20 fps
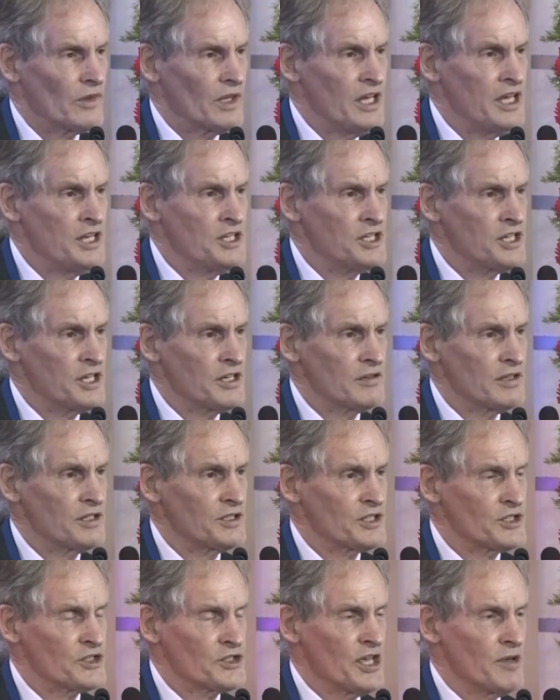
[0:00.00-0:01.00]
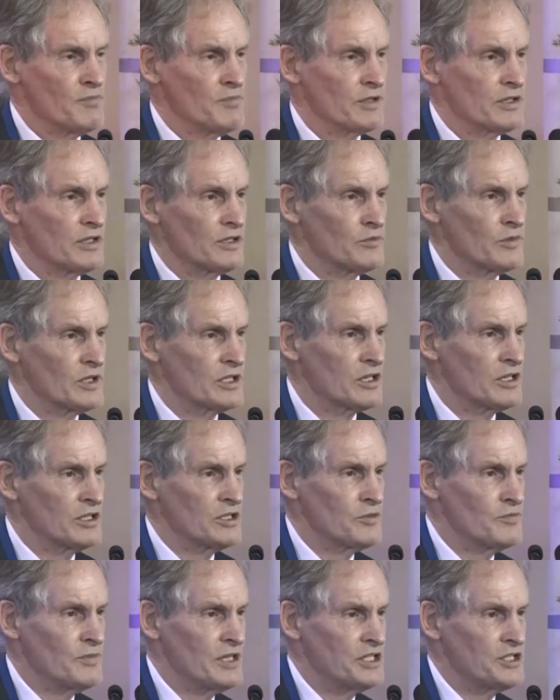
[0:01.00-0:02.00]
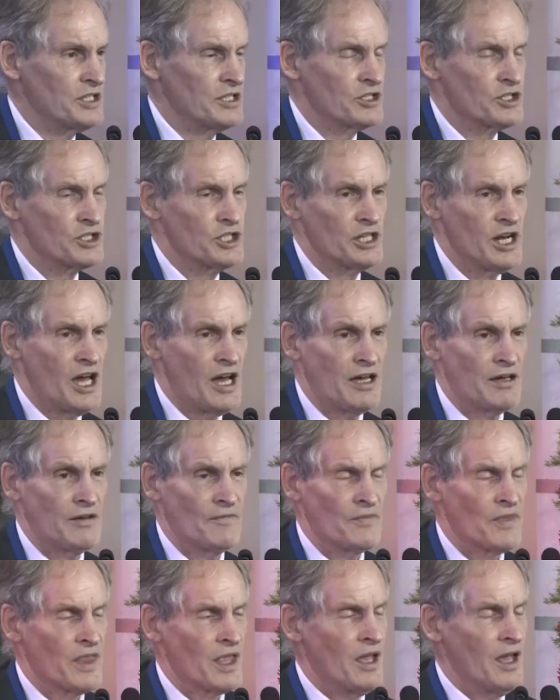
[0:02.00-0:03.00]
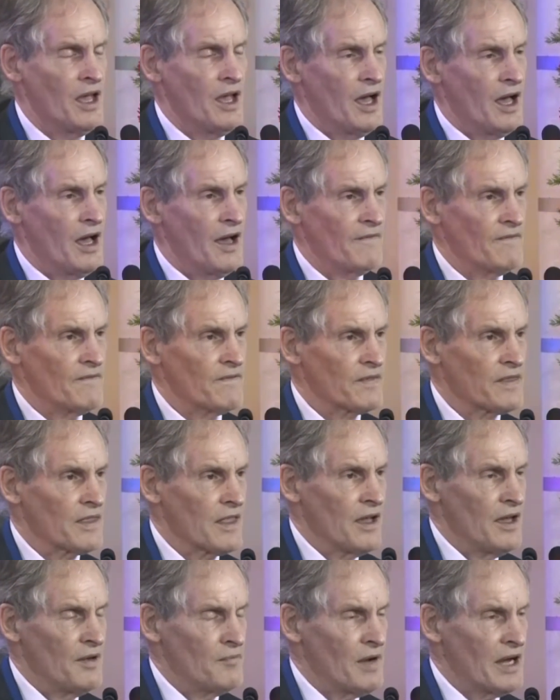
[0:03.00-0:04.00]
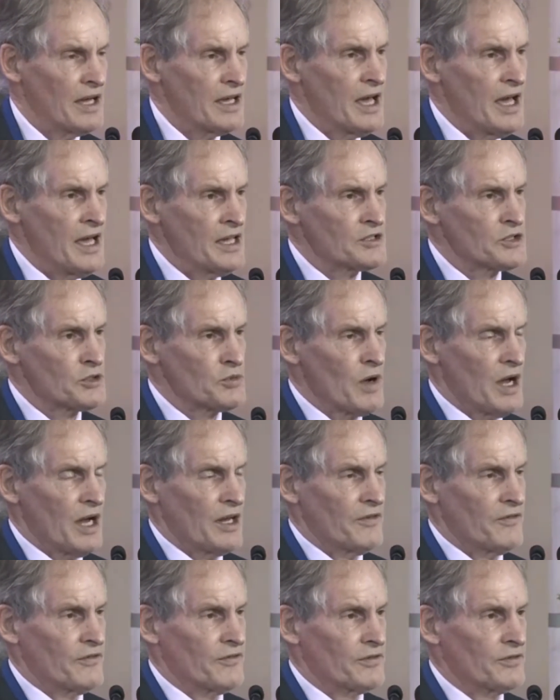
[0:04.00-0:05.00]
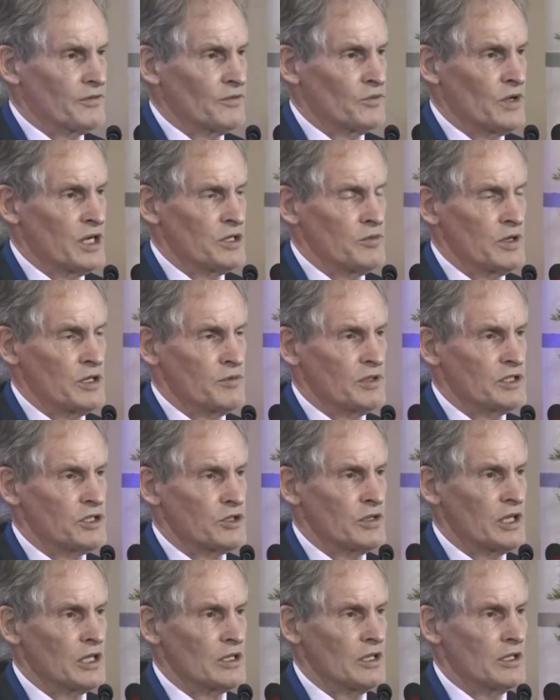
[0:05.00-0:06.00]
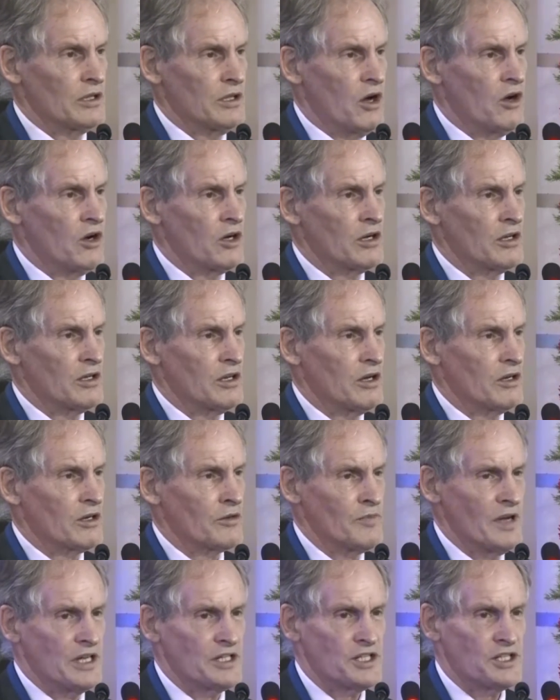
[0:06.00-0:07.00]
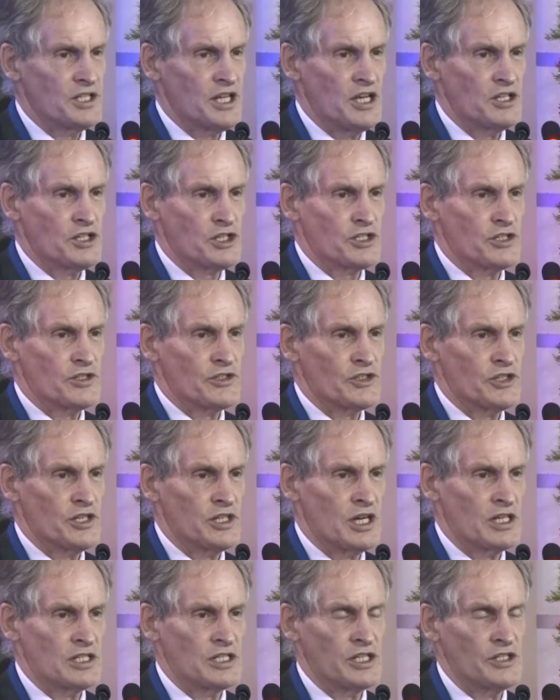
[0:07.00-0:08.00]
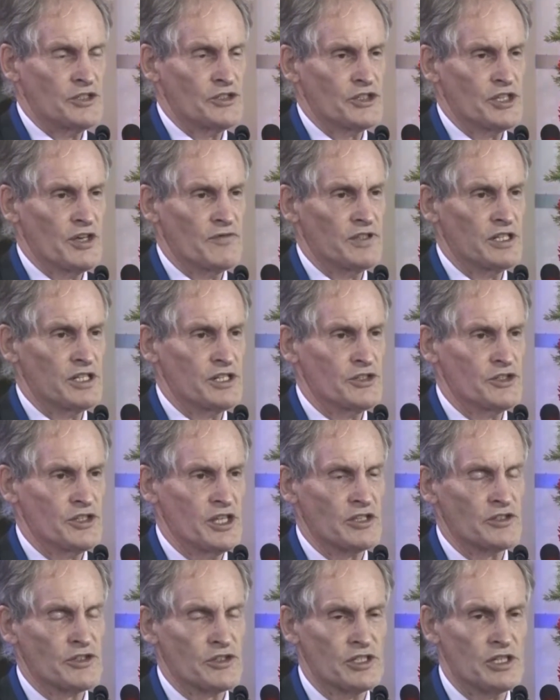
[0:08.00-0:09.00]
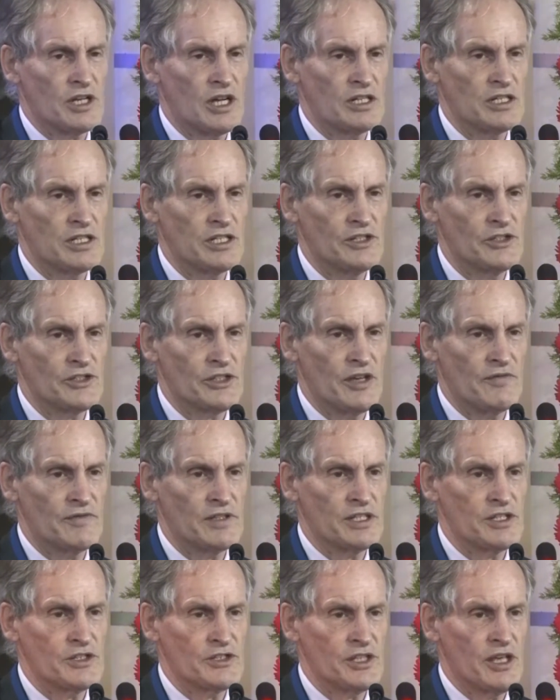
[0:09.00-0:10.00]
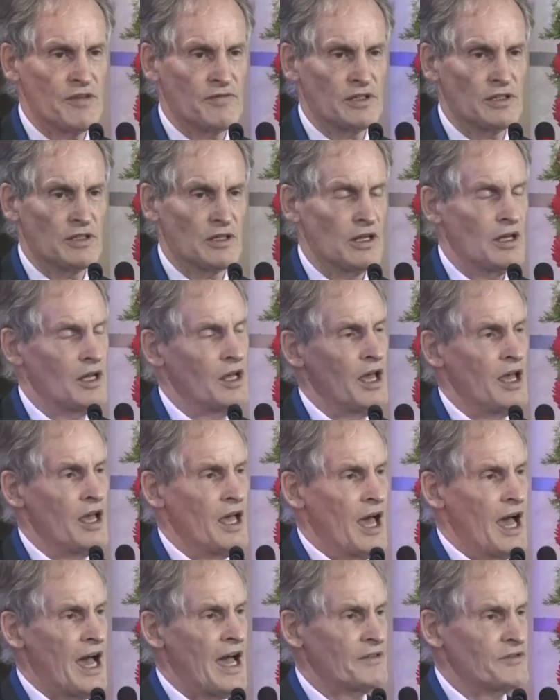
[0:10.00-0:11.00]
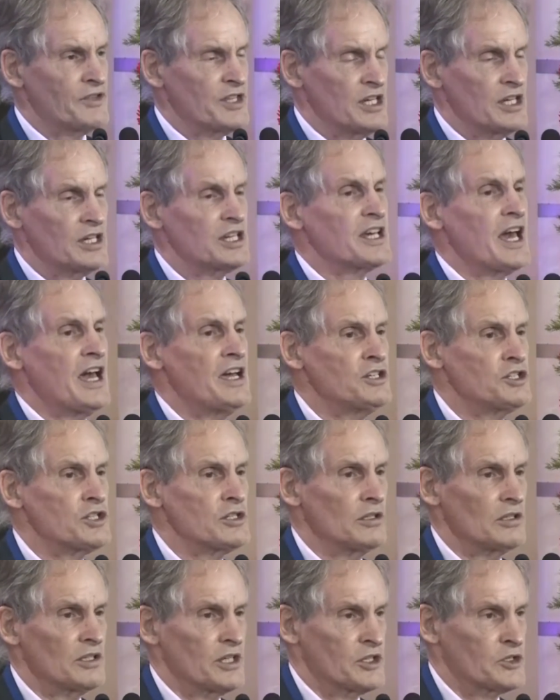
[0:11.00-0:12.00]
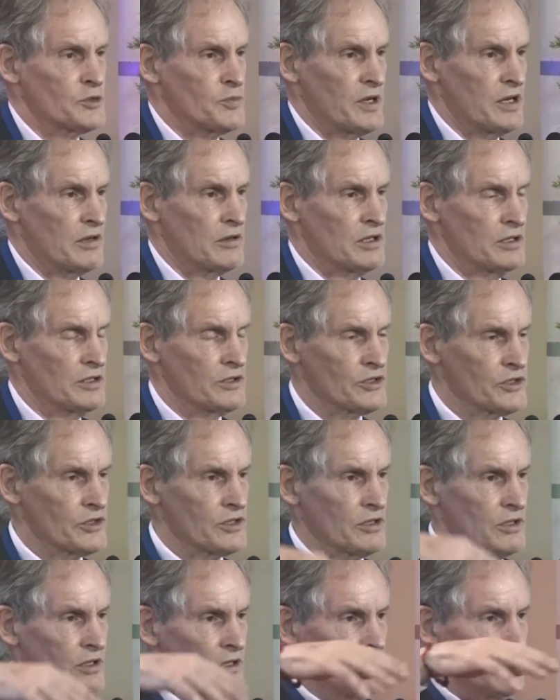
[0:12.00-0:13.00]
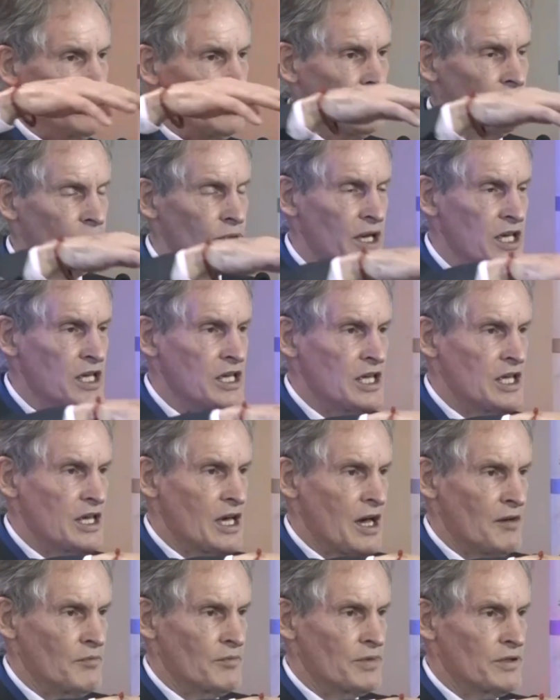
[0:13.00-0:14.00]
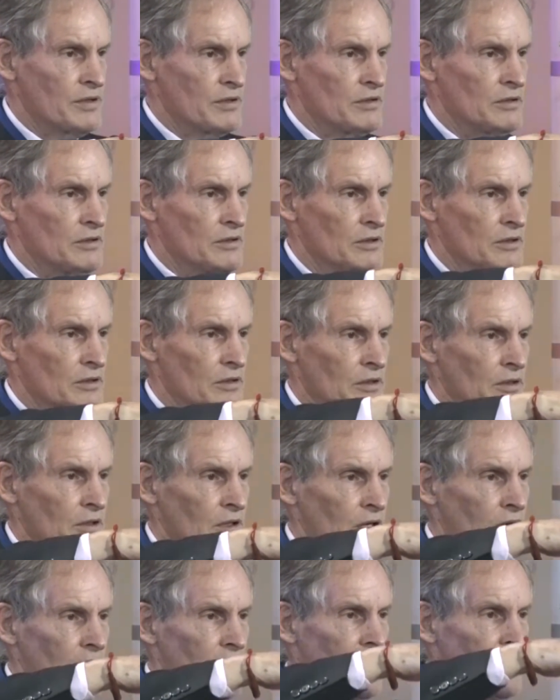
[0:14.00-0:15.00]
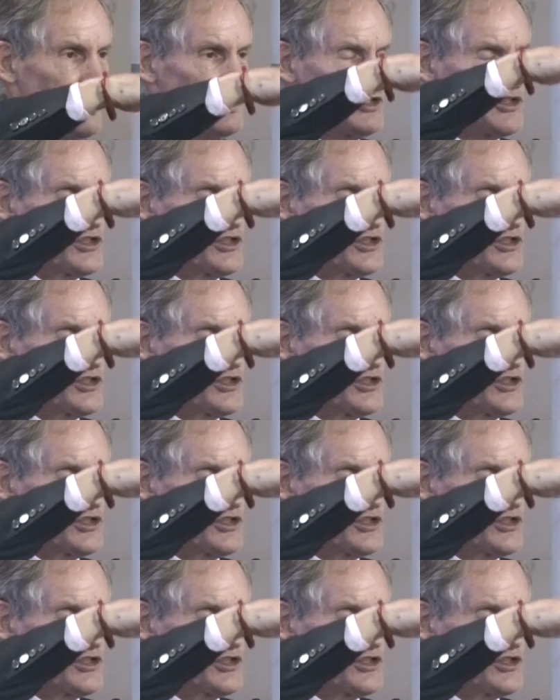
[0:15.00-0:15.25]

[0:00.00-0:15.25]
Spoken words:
India in December and we're going to meet in Chennai. My ex-wife, when we were doing long meditations in 1976 and 1977, had the occasional experience of waking up and